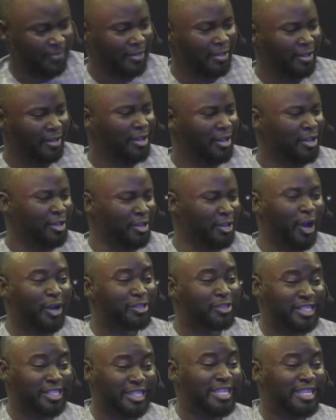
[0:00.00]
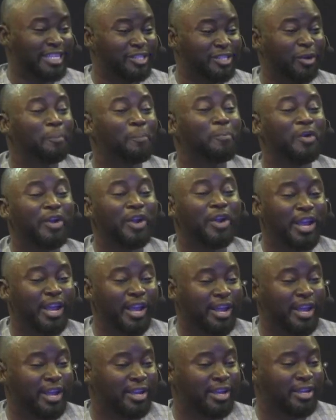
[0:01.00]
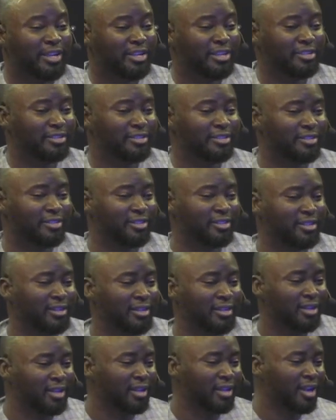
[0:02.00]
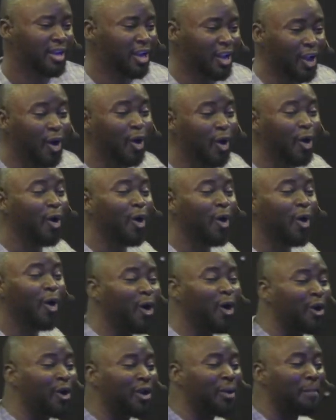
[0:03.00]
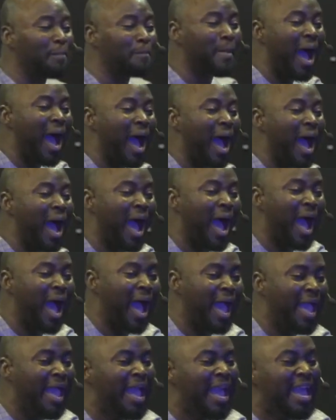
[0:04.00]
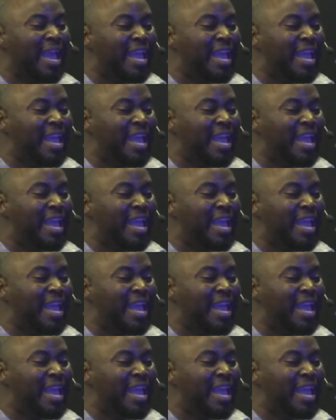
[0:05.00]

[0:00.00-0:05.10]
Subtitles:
Yours is the praise, Lord, mine is the